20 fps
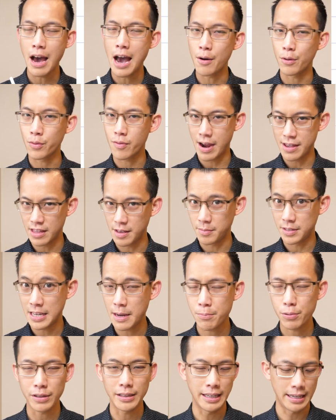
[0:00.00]
I would write them
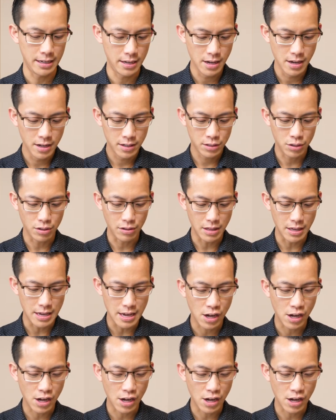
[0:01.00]
separately to the